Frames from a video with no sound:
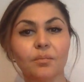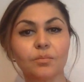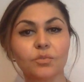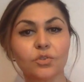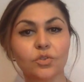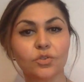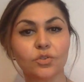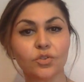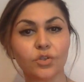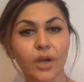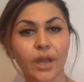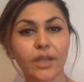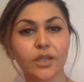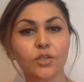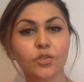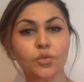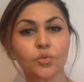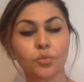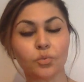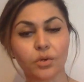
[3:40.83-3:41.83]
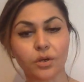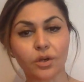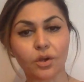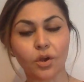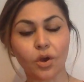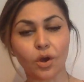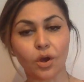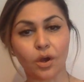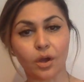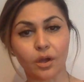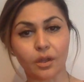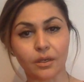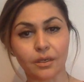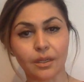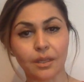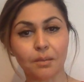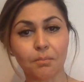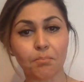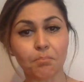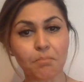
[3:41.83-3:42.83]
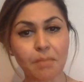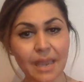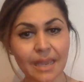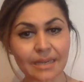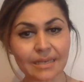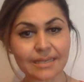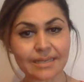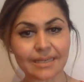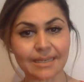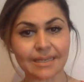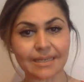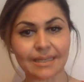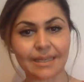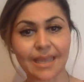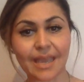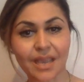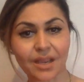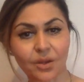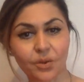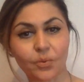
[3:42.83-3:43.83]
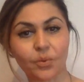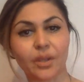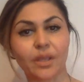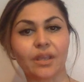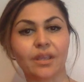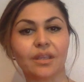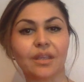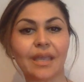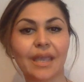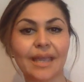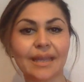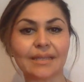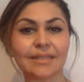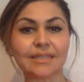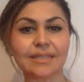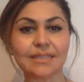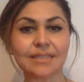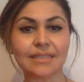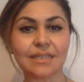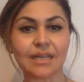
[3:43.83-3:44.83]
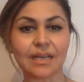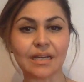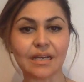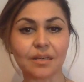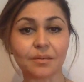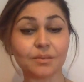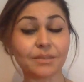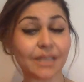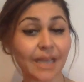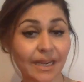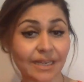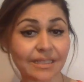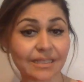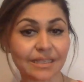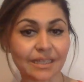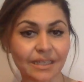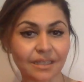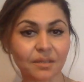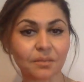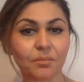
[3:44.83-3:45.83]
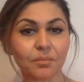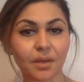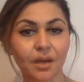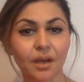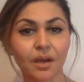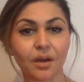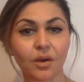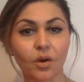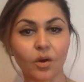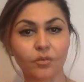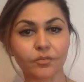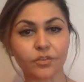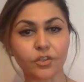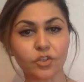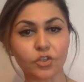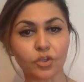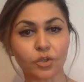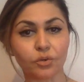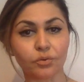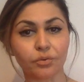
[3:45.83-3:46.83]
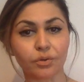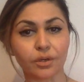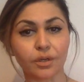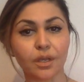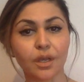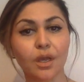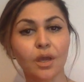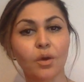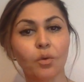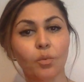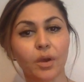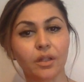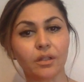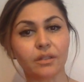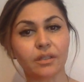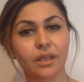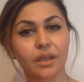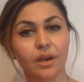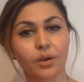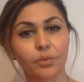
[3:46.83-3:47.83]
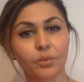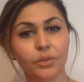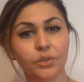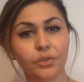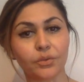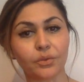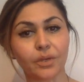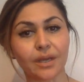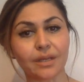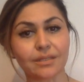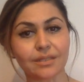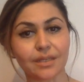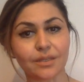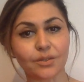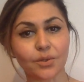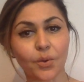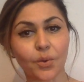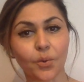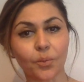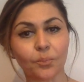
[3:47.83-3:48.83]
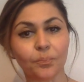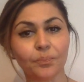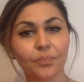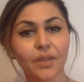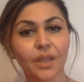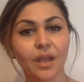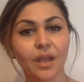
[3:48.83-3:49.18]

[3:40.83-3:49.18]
So try to work on mending, echoing, and tacting of the children while they are with you guys at home.